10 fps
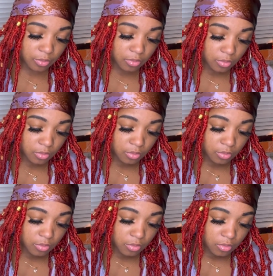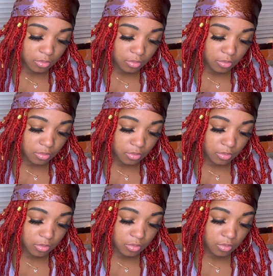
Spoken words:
No one is speaking in this clip.